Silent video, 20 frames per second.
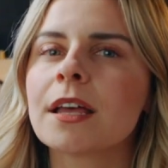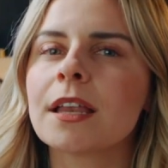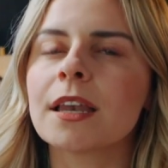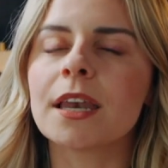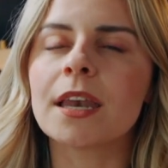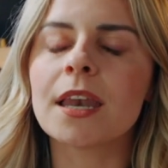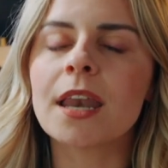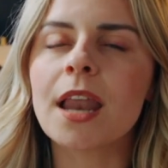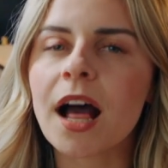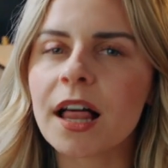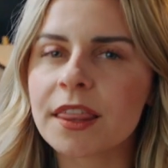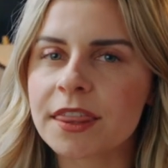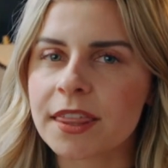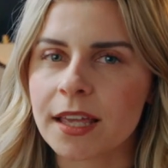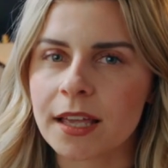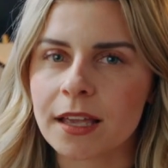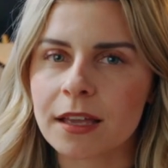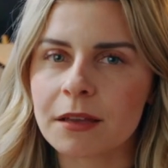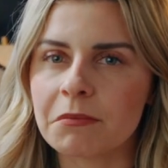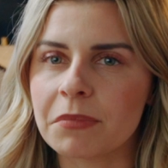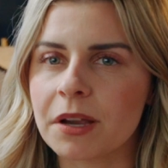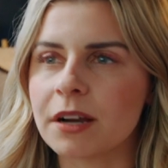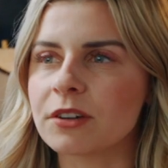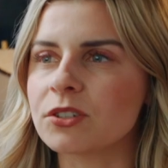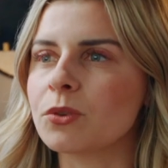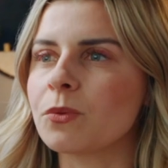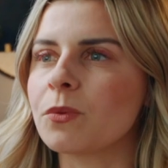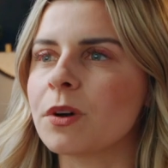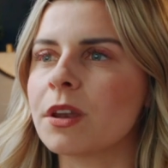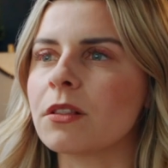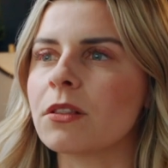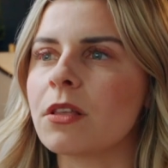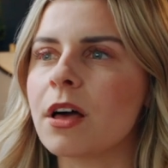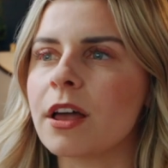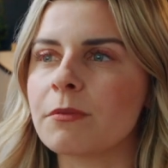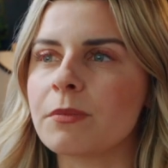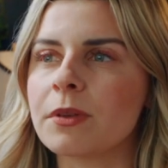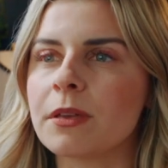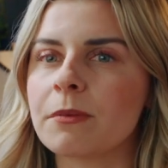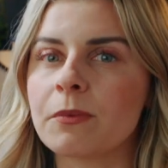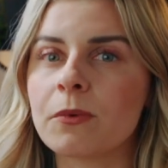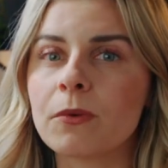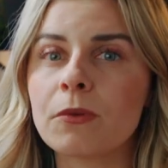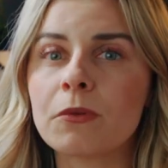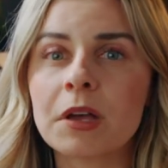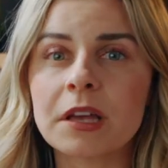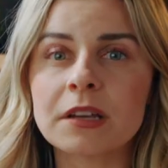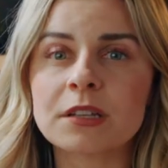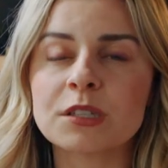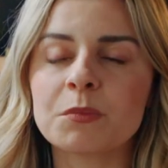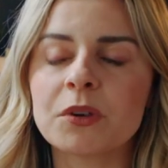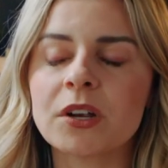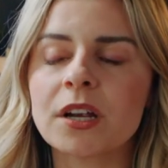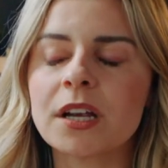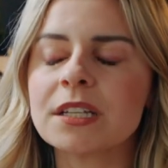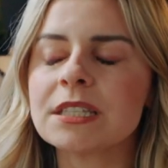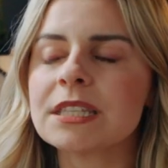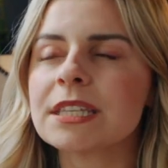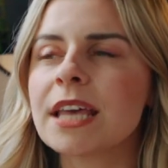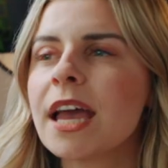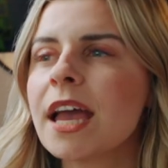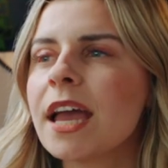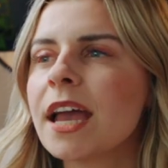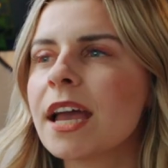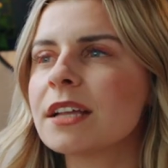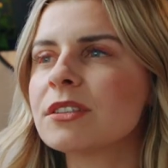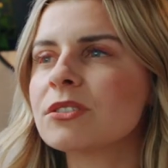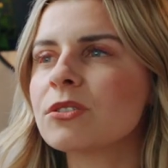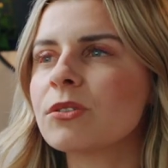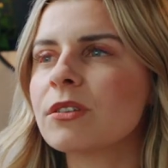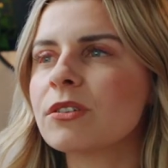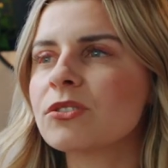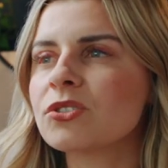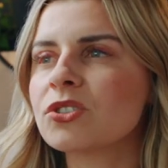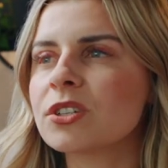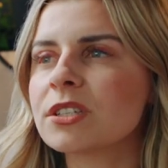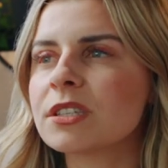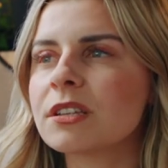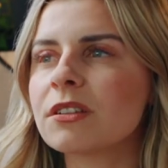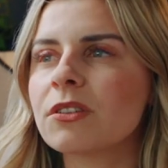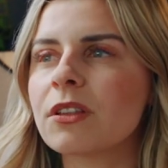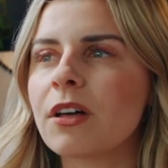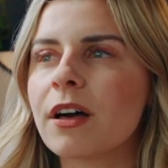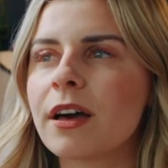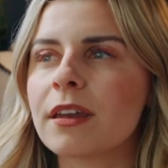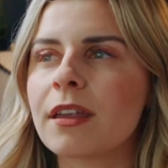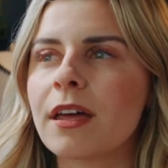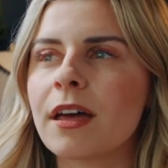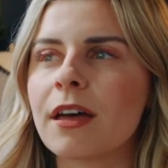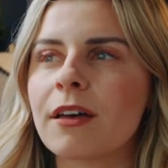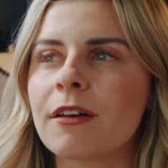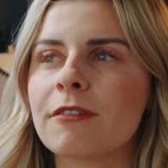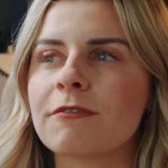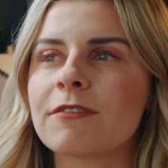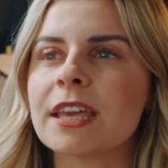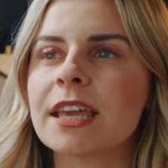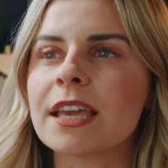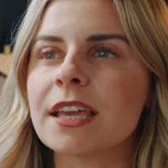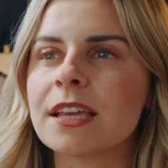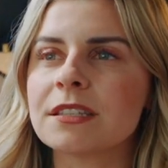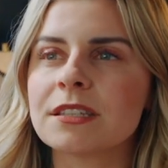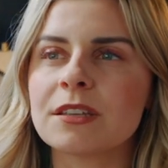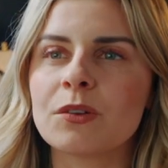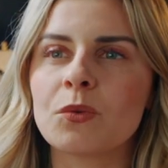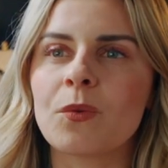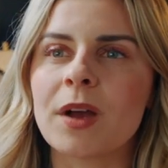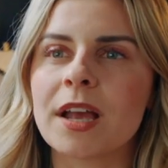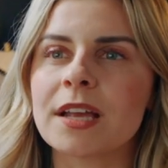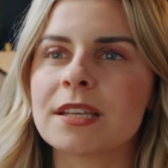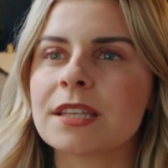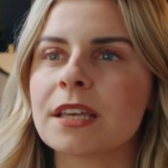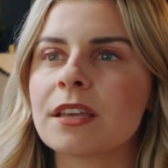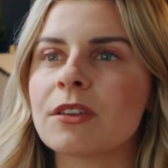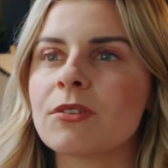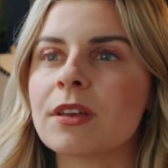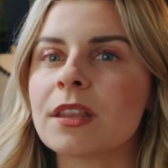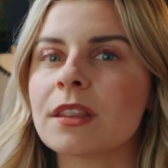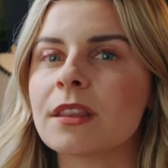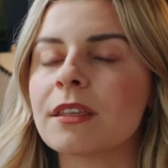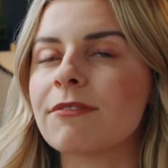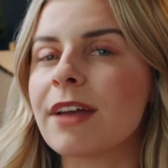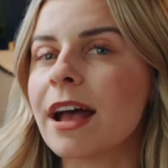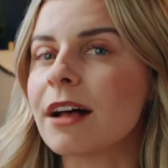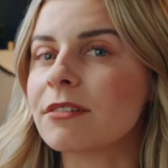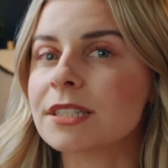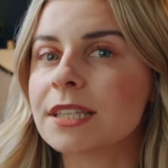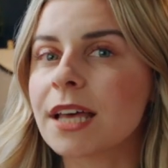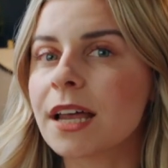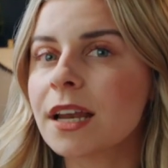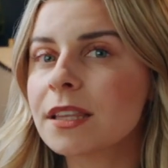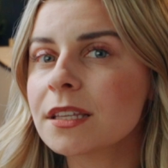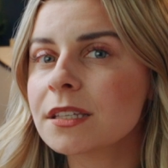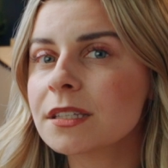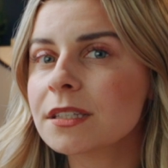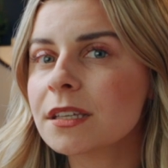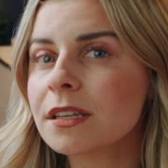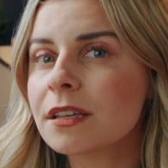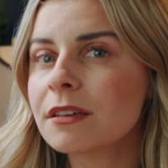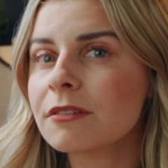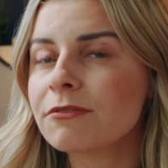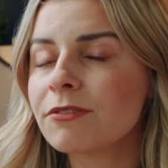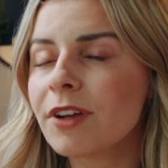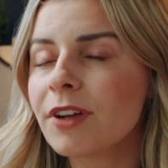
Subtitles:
nothing compared to what a lot of people experience. And so there's just a lot of easy ways that you can live outside of the city of